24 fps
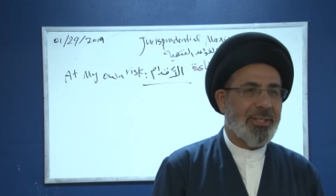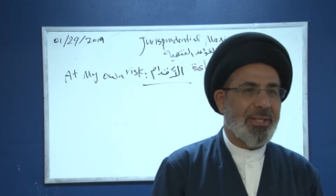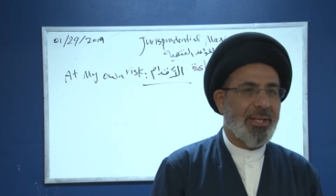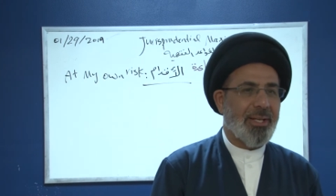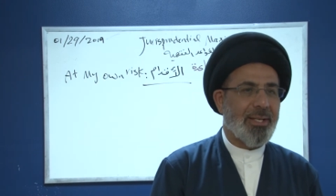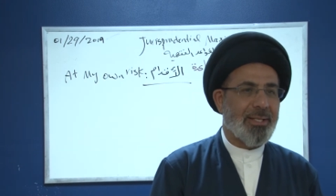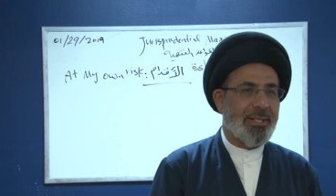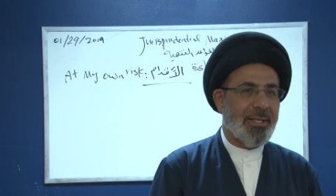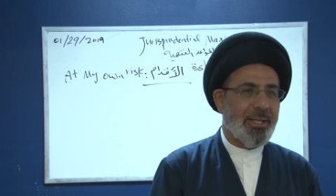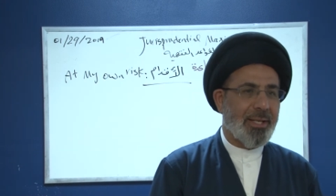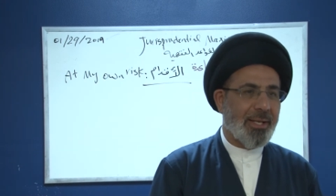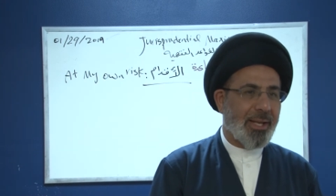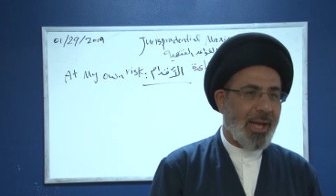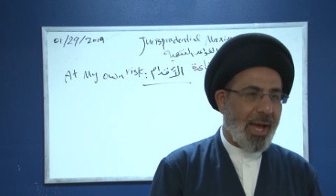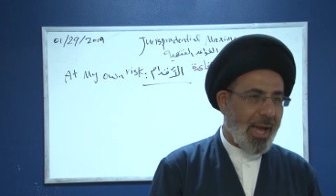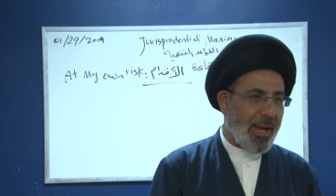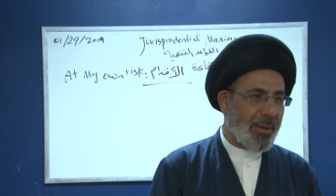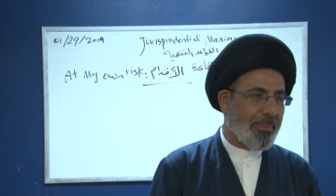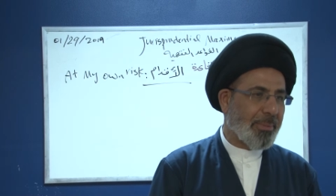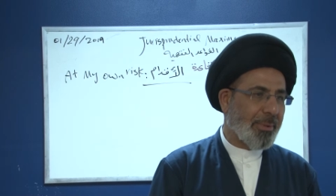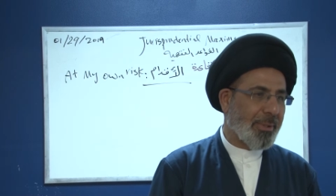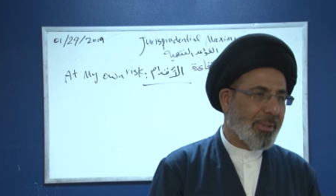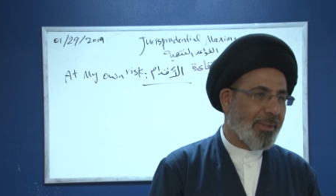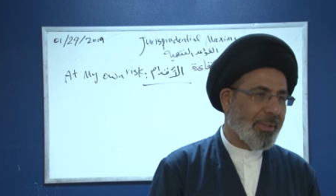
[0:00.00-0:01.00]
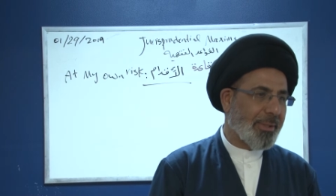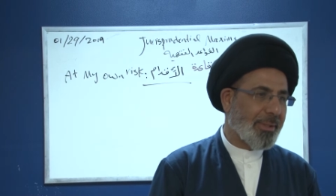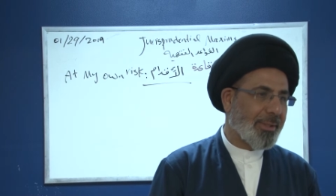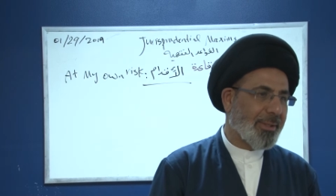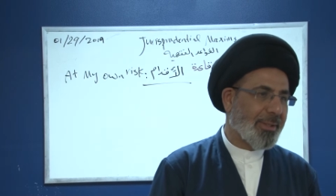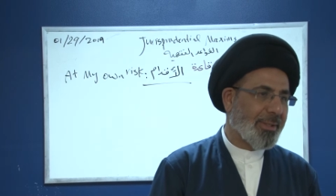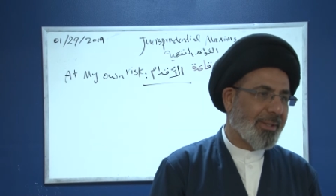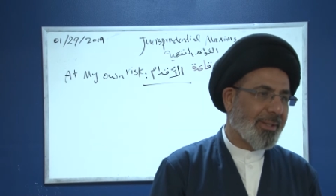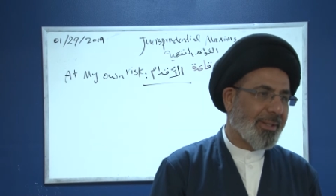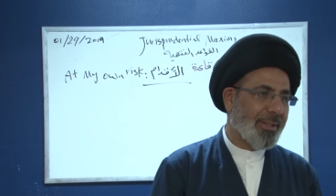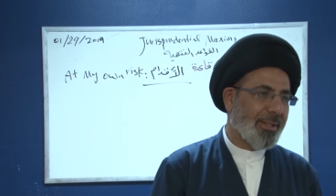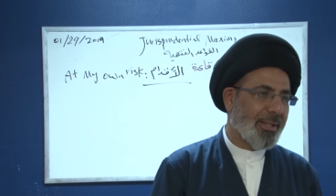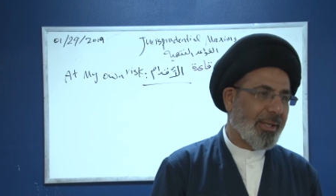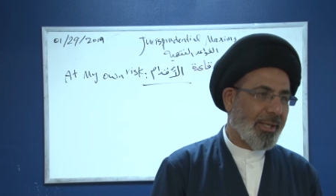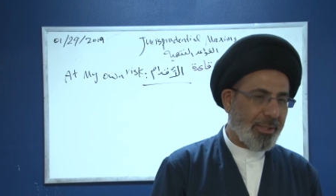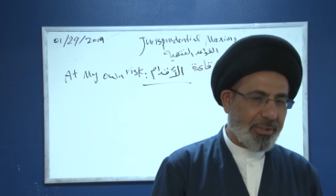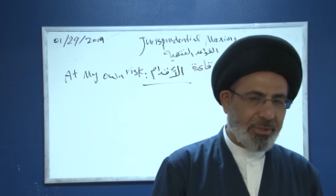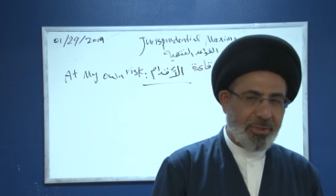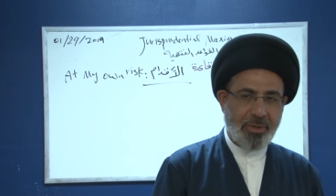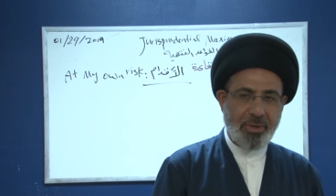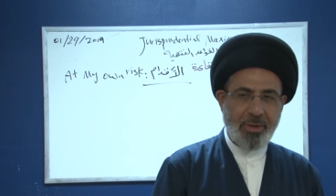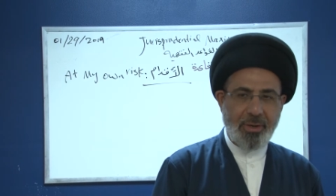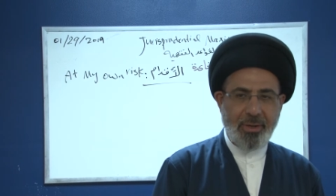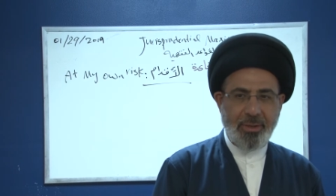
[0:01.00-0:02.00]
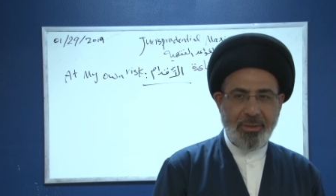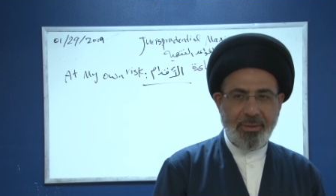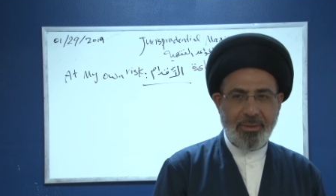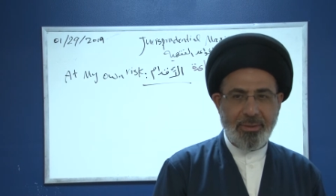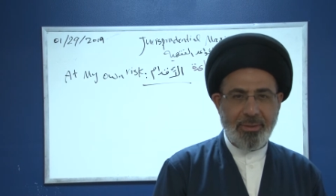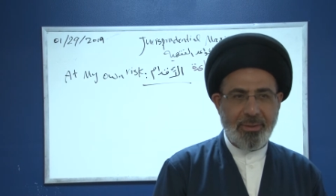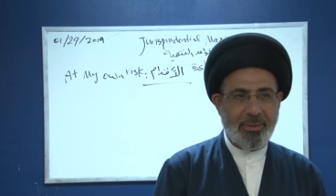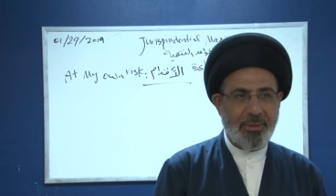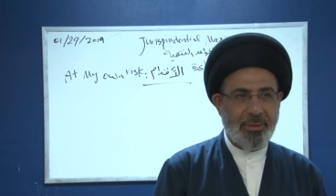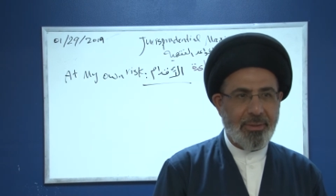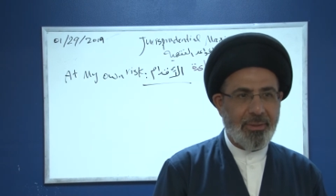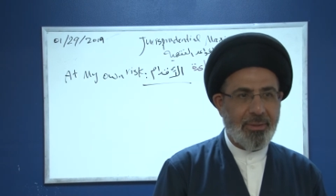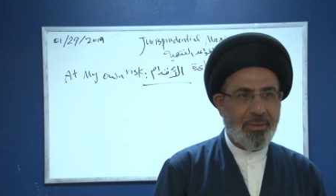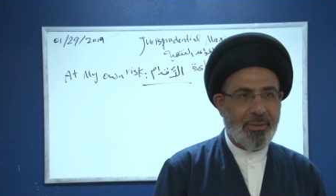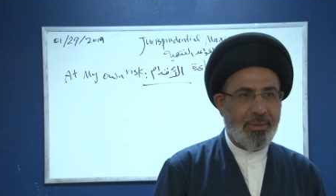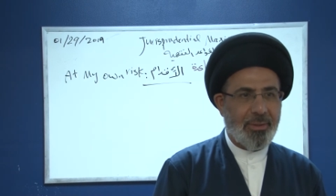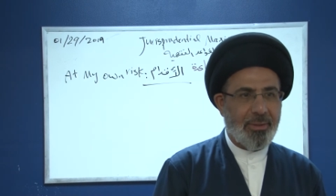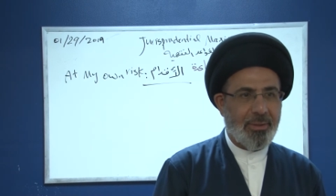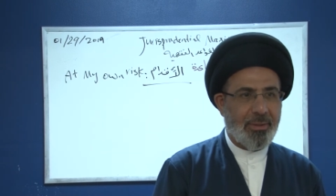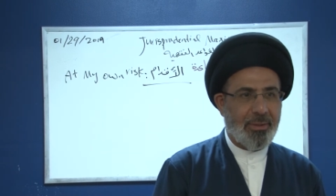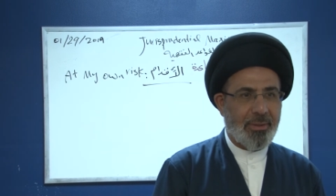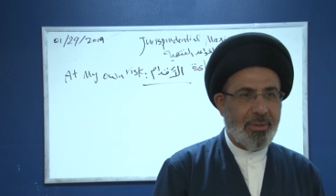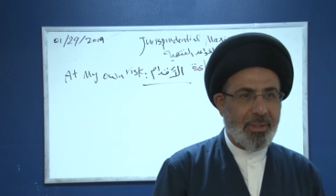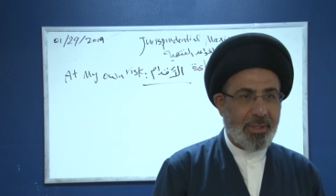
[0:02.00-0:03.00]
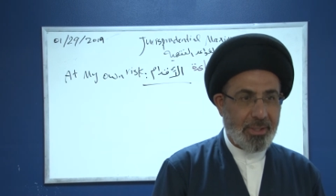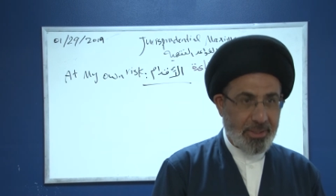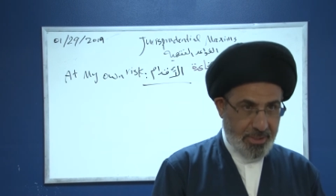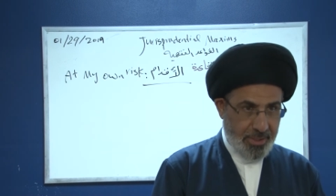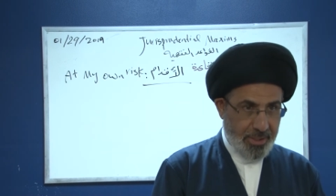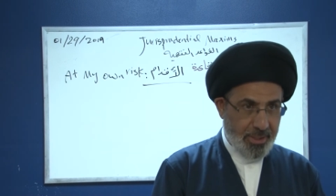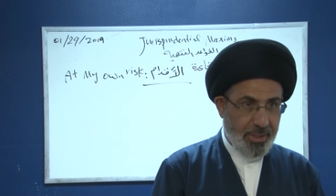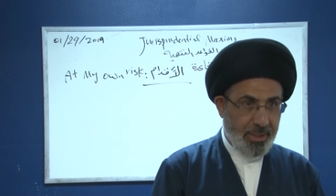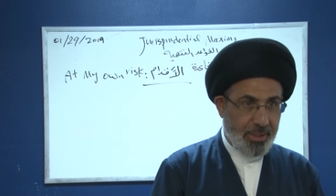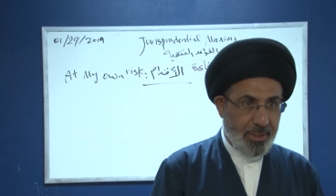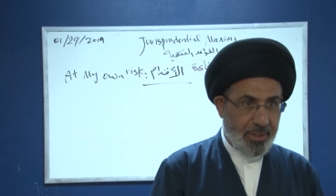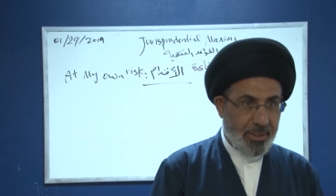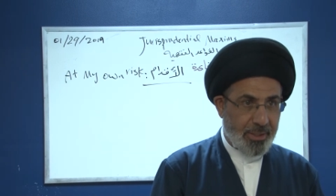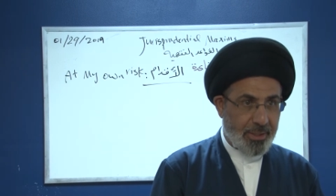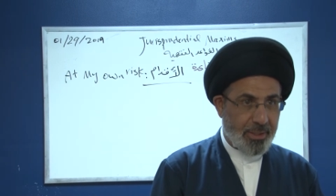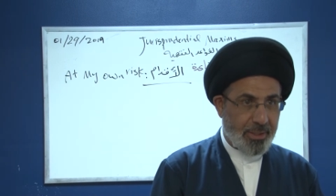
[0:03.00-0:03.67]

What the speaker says: Is he liable later on? Is he?